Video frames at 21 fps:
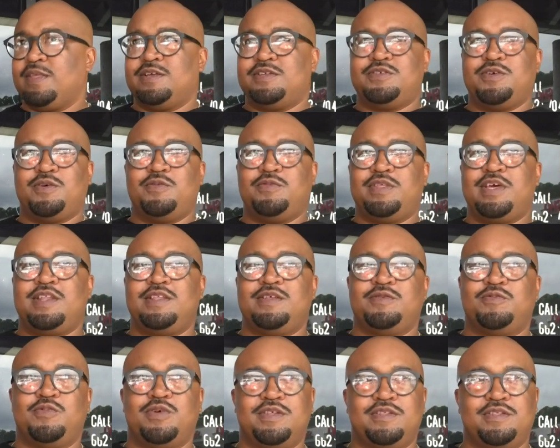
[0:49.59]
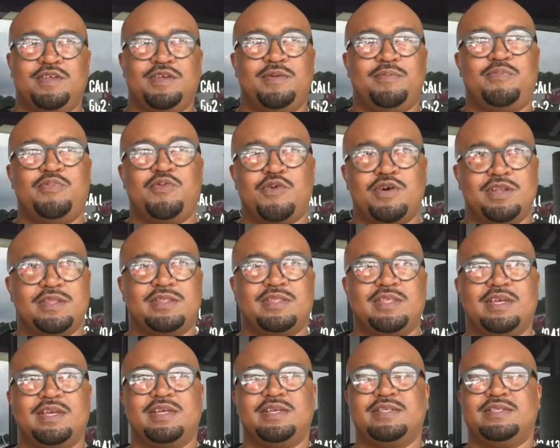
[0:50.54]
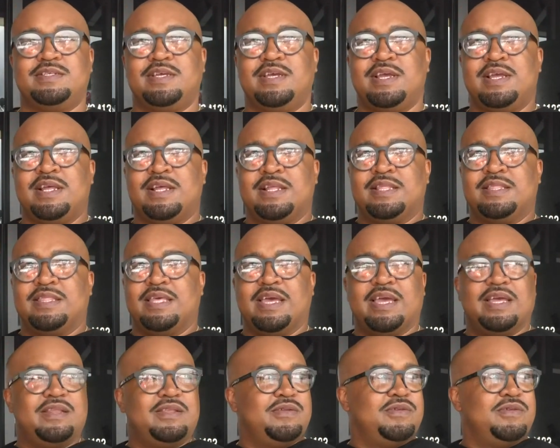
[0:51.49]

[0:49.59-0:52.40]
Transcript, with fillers: So that is one of the important things that